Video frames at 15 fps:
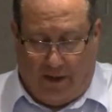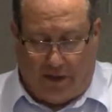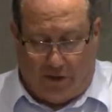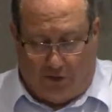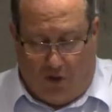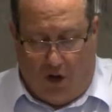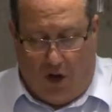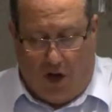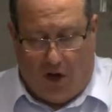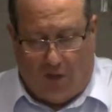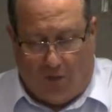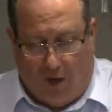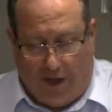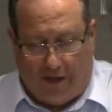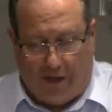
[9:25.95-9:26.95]
strong,
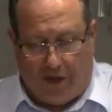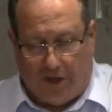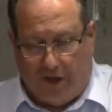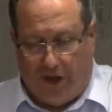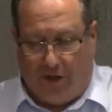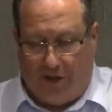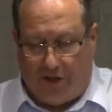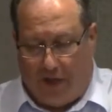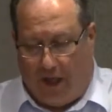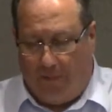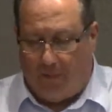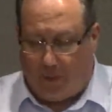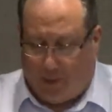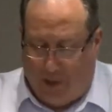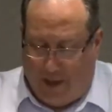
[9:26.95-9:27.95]
righteous leaders
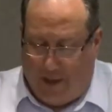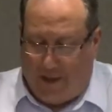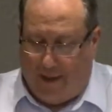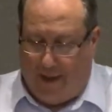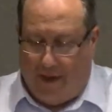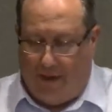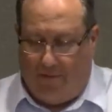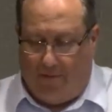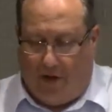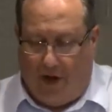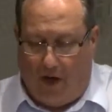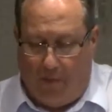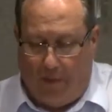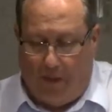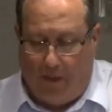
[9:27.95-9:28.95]
help create an
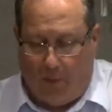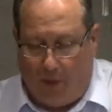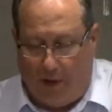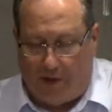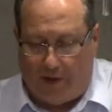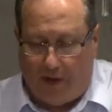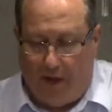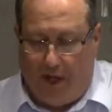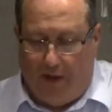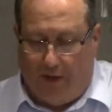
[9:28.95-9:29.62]
environment in which